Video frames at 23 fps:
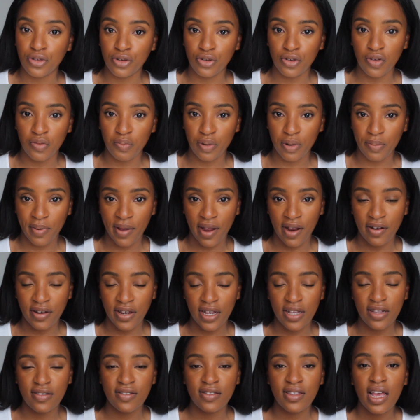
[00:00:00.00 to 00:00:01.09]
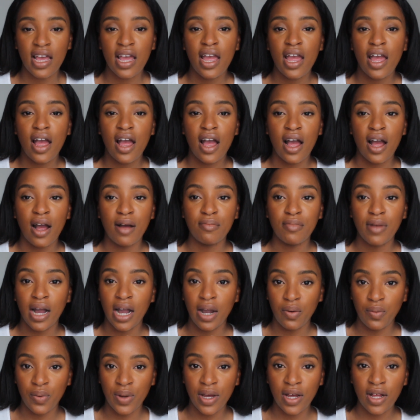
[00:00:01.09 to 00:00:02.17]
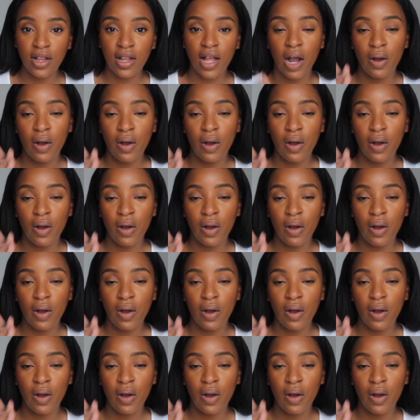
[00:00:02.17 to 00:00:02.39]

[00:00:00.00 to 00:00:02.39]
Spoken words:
to prepare this, I will.